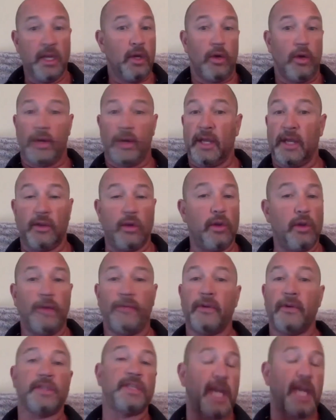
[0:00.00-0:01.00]
Okay, don't look
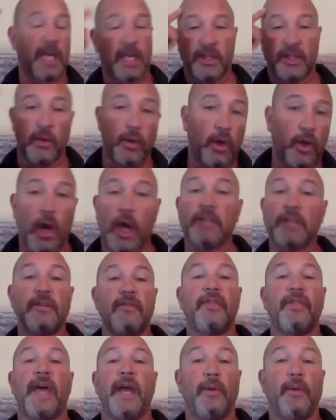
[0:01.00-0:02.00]
for a secondary cause
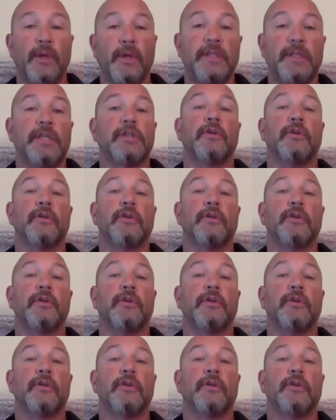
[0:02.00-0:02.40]
of thyroid disease.